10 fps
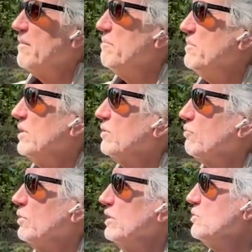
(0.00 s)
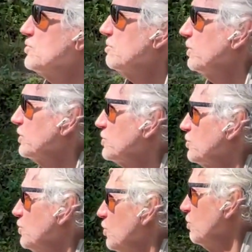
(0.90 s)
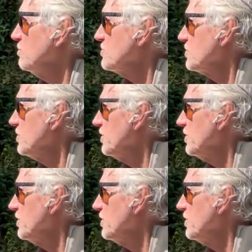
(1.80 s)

built reusable tombs